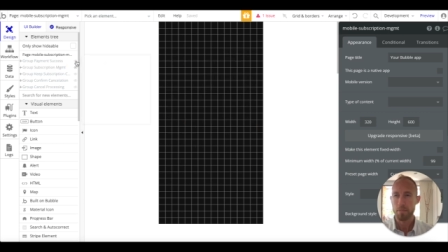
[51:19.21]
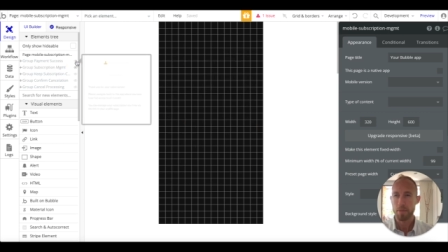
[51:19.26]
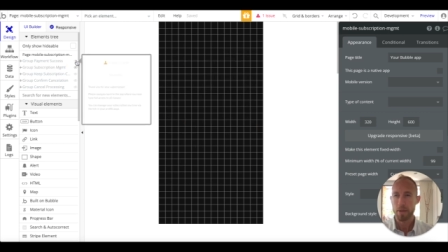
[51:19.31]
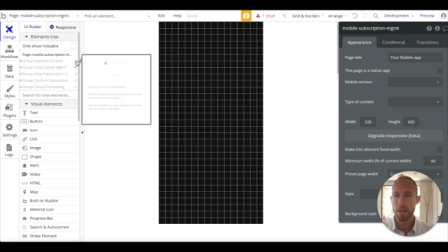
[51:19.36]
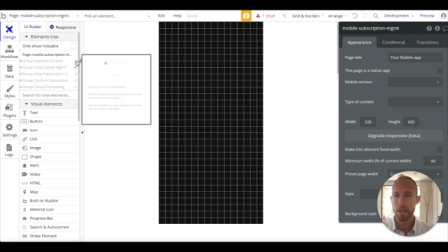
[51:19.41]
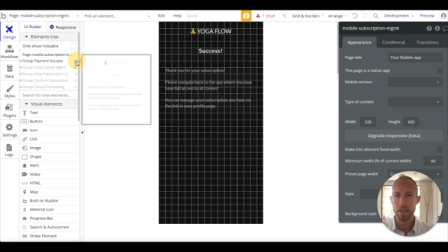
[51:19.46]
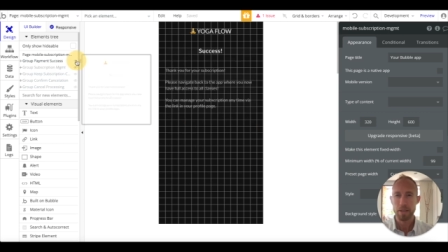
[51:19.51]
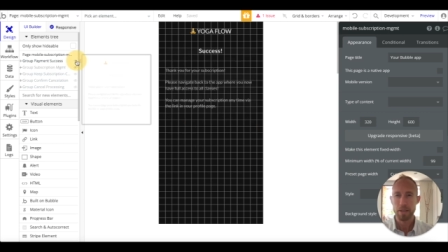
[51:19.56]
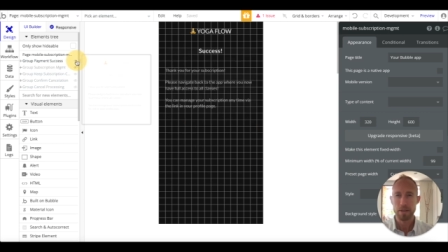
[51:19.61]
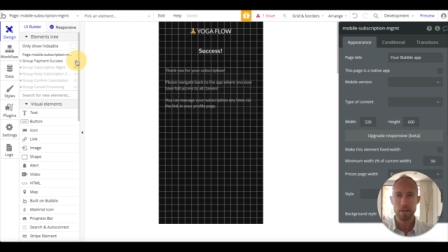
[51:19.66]

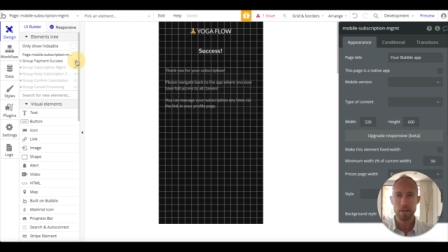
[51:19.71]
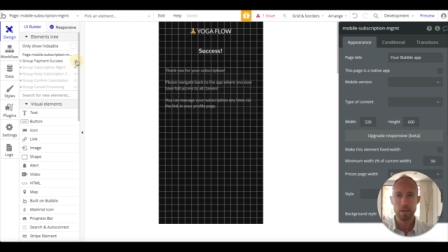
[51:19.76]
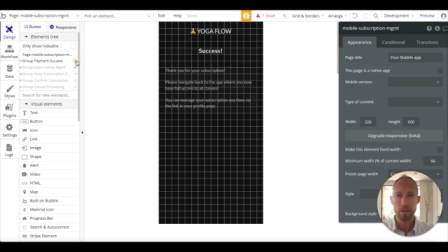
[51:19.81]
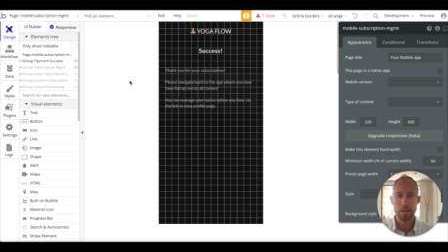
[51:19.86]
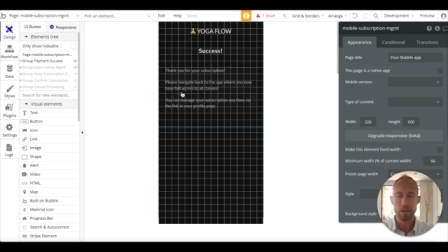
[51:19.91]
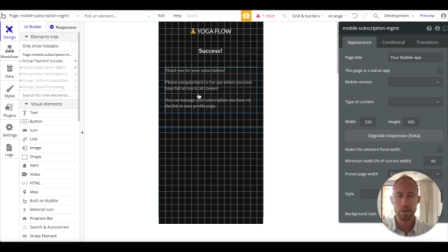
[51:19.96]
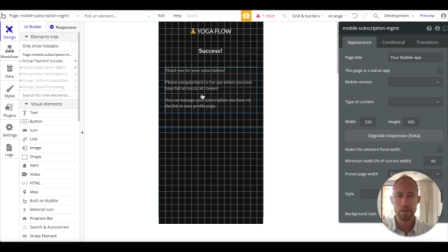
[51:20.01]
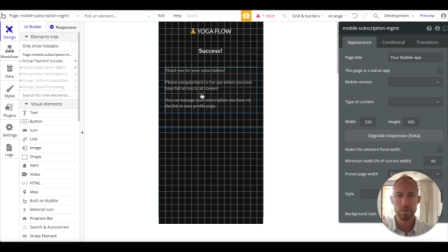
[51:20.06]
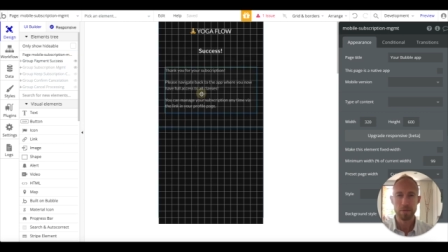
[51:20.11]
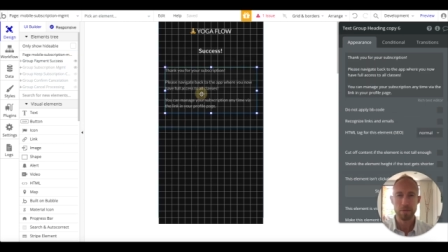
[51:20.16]
piece
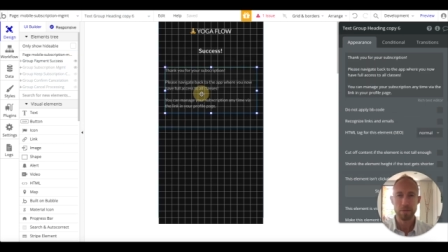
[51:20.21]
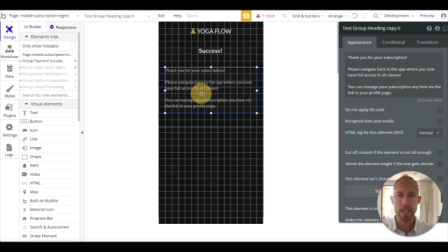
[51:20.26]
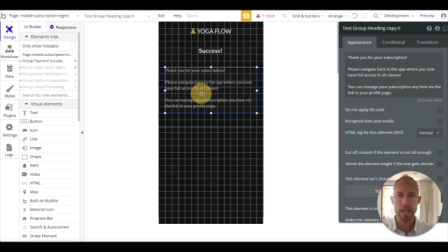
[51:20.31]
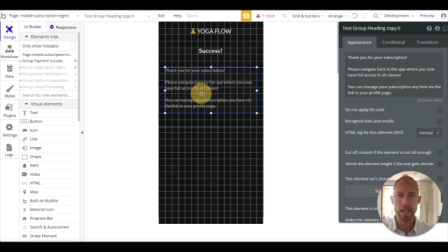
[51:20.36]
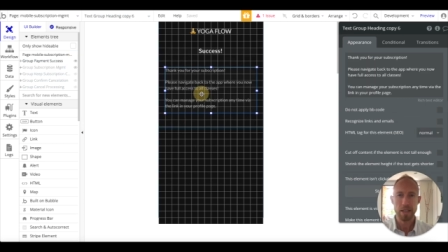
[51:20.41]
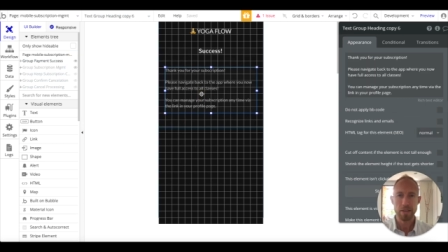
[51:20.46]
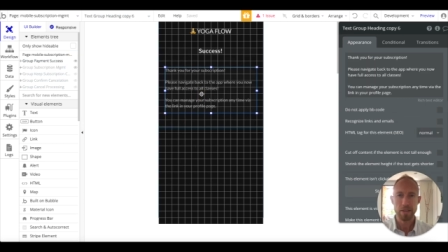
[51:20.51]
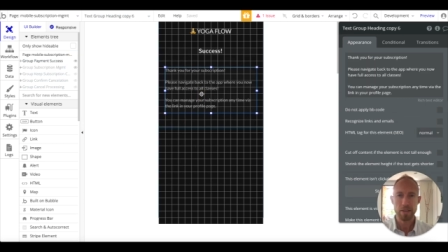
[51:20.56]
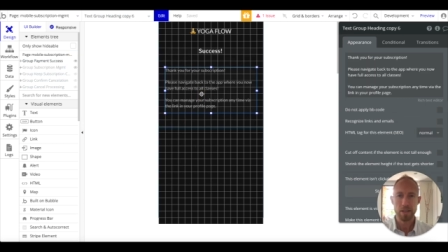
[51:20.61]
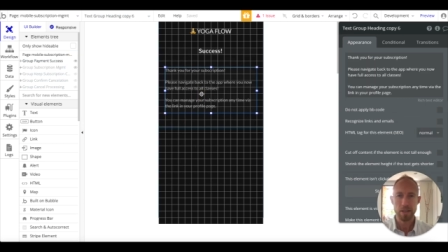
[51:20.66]
of
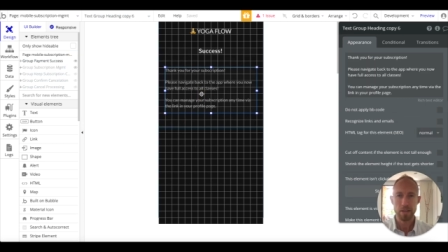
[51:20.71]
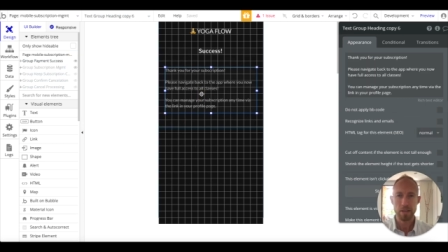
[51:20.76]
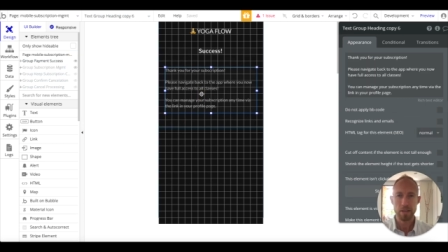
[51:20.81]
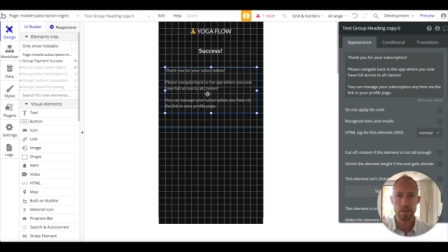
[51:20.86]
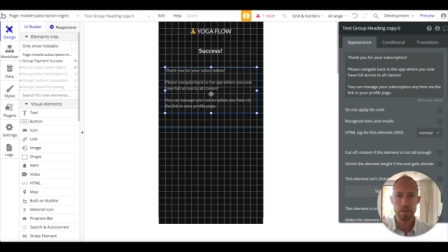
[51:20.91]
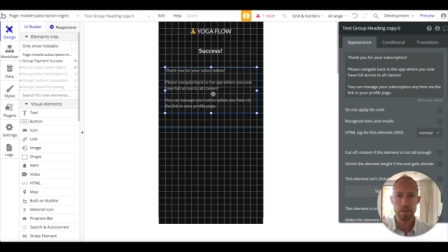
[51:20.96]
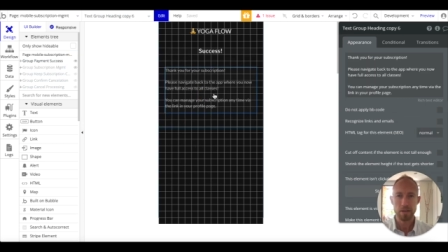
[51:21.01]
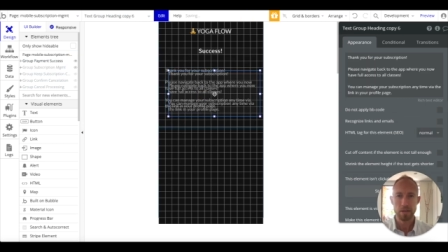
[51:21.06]
text here.